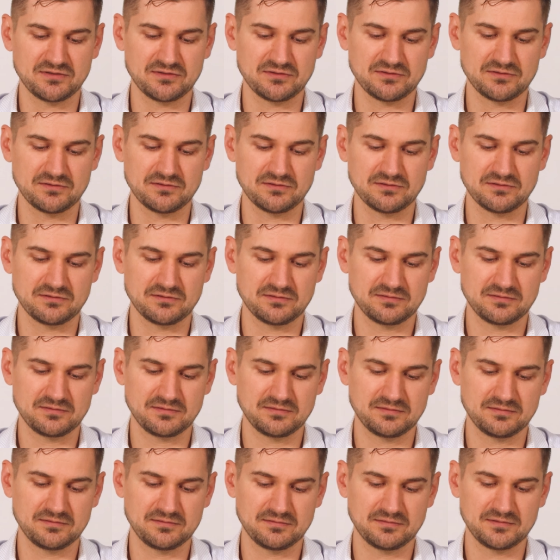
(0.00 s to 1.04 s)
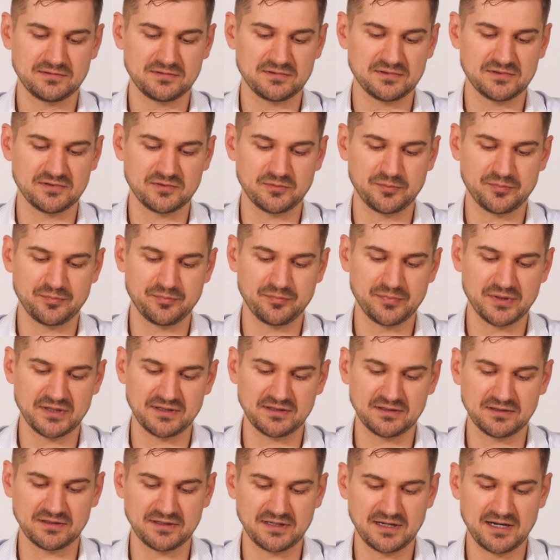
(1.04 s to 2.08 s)
to, you know,
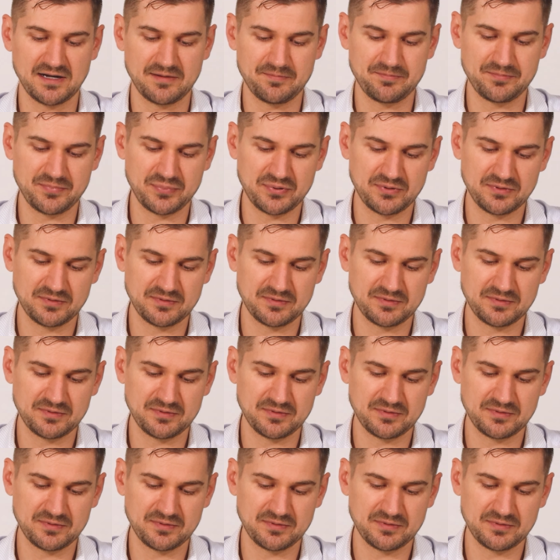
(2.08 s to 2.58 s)
bundle it up,